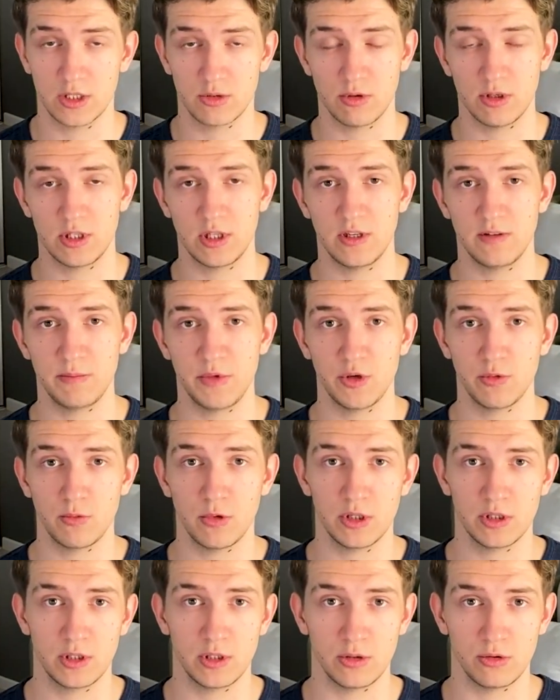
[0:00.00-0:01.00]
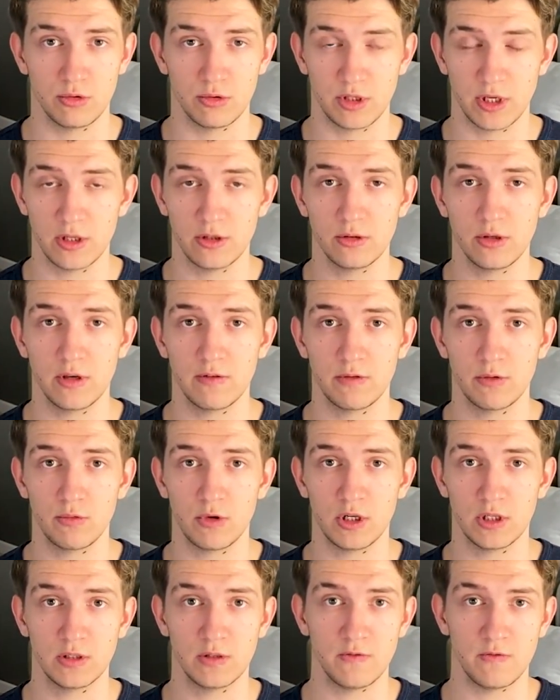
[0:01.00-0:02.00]
what I've been wanting to tell you
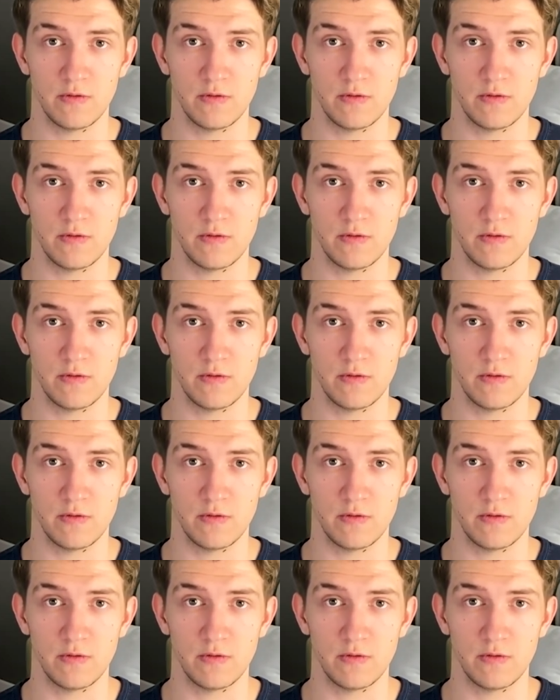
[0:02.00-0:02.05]
everyone.